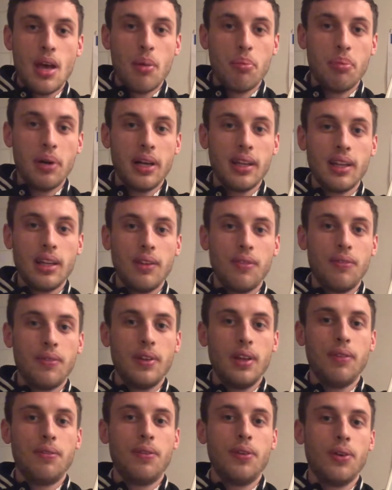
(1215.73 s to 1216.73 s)
But
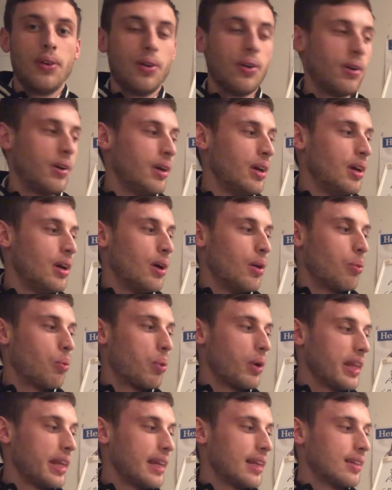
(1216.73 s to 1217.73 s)
if you're
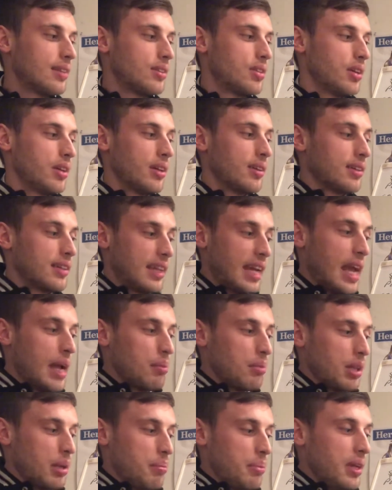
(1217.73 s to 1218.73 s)
willing to
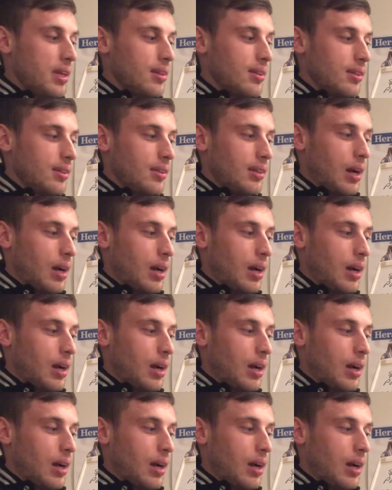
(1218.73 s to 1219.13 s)
gamble a bit,